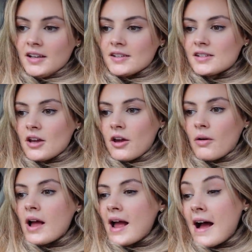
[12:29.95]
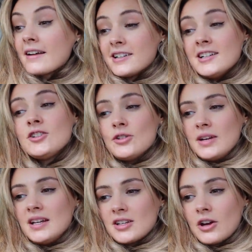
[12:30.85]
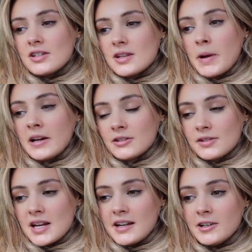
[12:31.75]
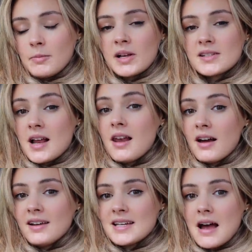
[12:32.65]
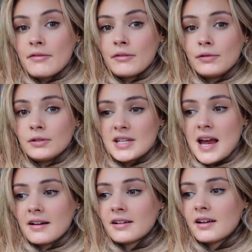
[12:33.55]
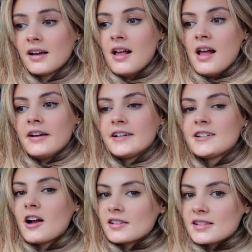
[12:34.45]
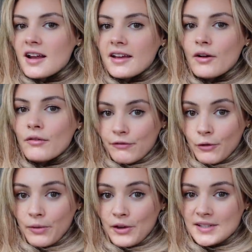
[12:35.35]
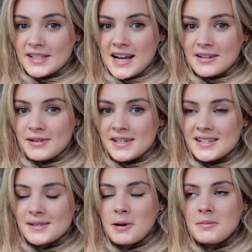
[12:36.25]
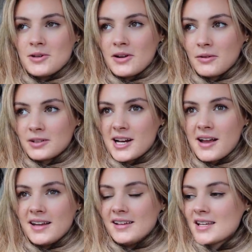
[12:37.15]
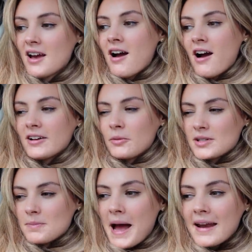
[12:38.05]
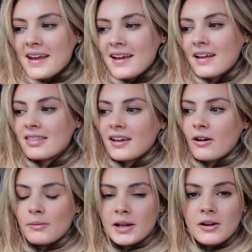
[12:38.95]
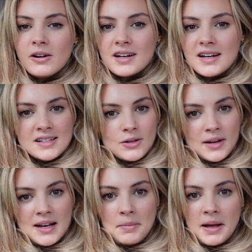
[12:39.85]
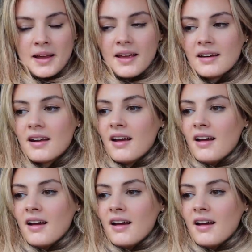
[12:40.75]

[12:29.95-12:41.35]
So I actually do need to go to the petrol station because I like to have a full tank. Just like for those exact reasons when I'm doing long journeys. I don't want to panic and think, oh my God, I need to quickly plug in.